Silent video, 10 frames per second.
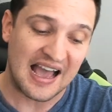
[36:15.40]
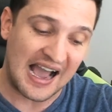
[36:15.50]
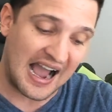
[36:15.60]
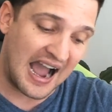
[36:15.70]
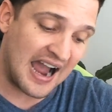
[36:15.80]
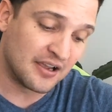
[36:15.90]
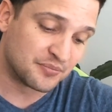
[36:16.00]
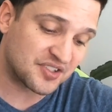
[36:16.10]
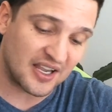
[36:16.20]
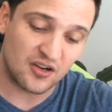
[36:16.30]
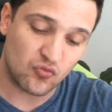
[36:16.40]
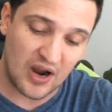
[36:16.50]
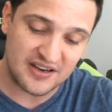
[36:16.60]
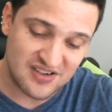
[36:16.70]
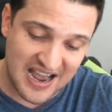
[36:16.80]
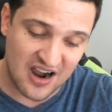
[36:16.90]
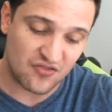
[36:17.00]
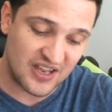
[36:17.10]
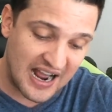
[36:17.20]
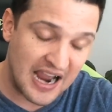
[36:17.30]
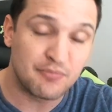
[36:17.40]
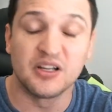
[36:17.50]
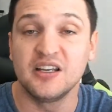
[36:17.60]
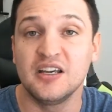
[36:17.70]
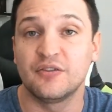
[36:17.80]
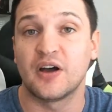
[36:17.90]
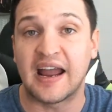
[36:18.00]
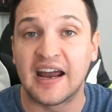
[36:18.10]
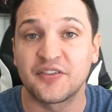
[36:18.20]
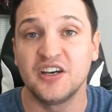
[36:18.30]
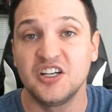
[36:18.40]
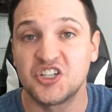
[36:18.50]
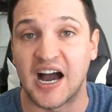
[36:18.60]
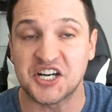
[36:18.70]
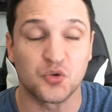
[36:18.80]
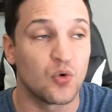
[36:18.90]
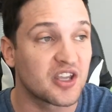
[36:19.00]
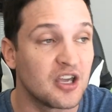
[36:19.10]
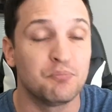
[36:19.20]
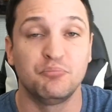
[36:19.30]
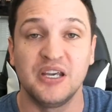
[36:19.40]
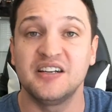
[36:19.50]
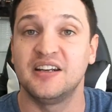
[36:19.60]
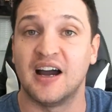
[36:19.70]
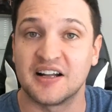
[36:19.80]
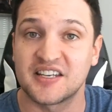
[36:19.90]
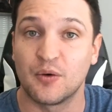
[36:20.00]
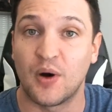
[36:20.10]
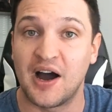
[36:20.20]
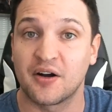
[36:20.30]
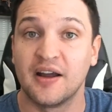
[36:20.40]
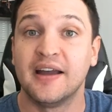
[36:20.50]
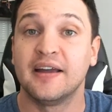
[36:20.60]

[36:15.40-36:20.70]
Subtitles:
I am saying right now that I believe Anthony Joshua can beat Deontay Wilder